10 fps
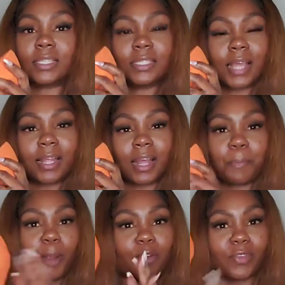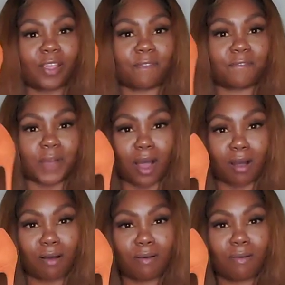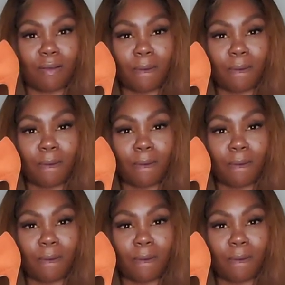this not a perfect fall